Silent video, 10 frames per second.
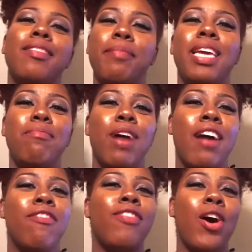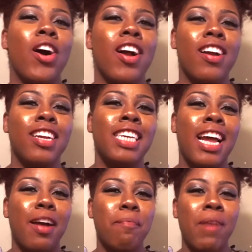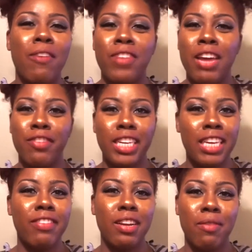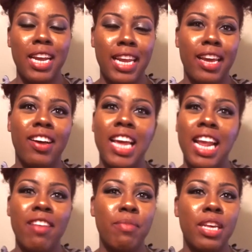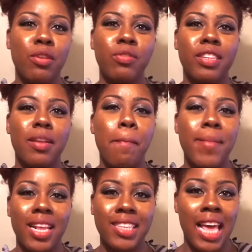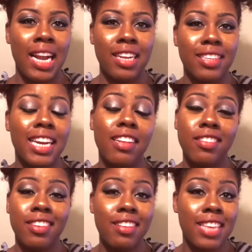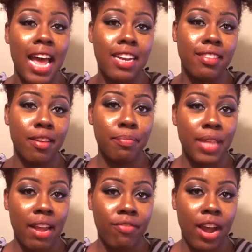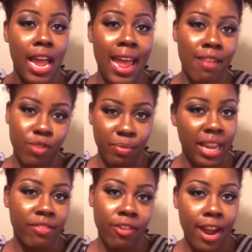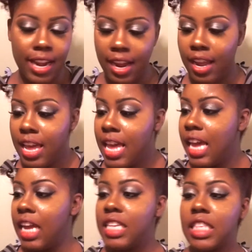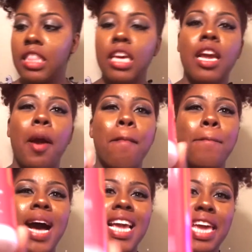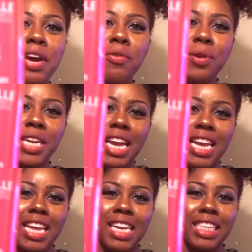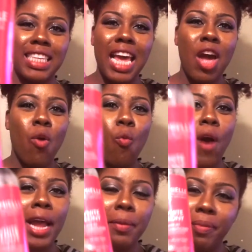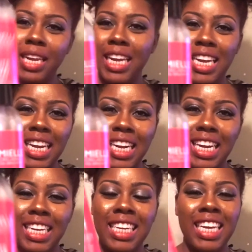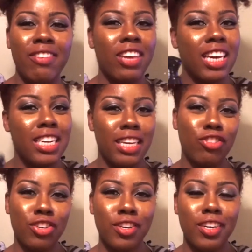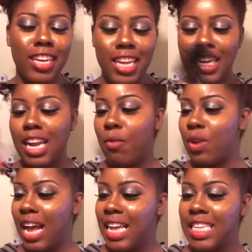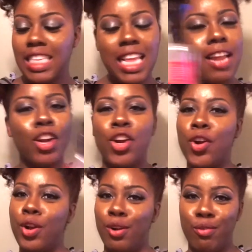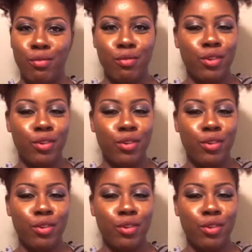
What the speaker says: to be by far like my favorite leave-in right now. And I've been using the mess out of this. And I just got this on after Black Friday. It's the Mielle Organics White Peony Leave-In Conditioner. Like, when I say, girl,